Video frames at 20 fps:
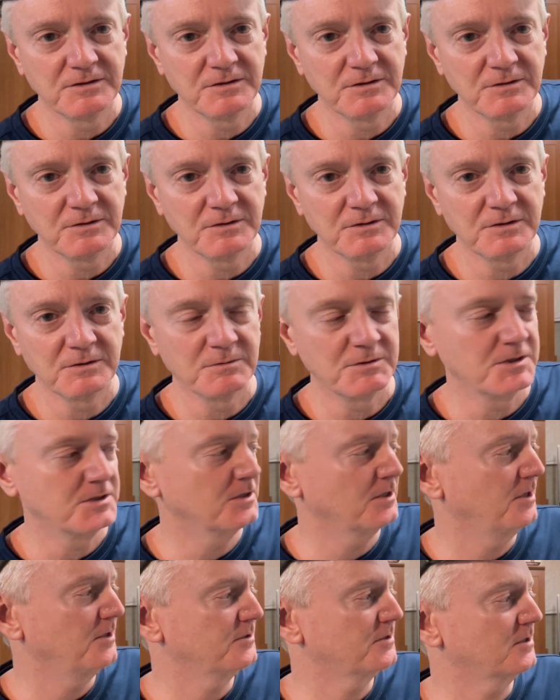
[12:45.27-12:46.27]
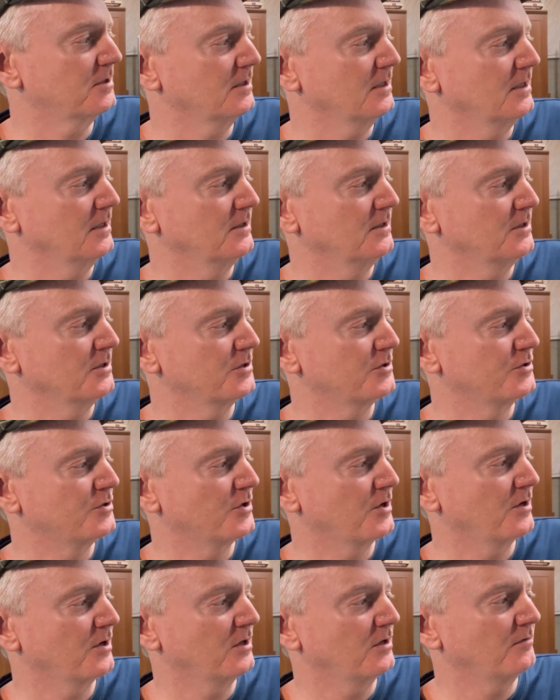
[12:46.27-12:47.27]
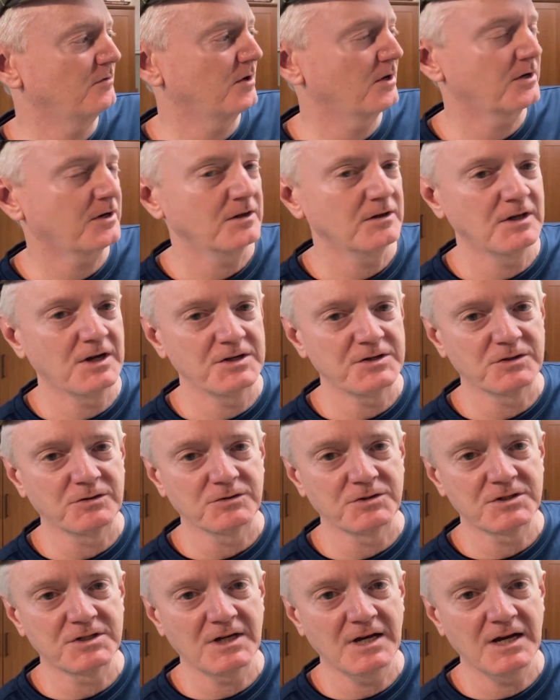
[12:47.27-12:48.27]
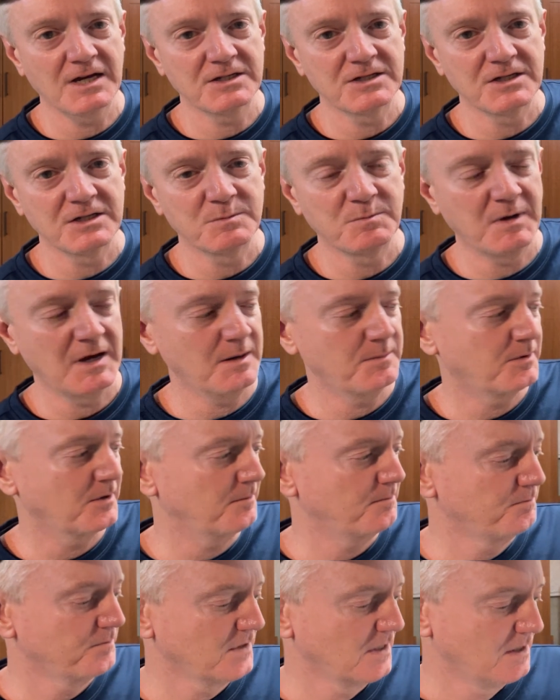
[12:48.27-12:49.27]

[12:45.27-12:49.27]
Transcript: to the results in this Journal of Archaeological Sciences paper.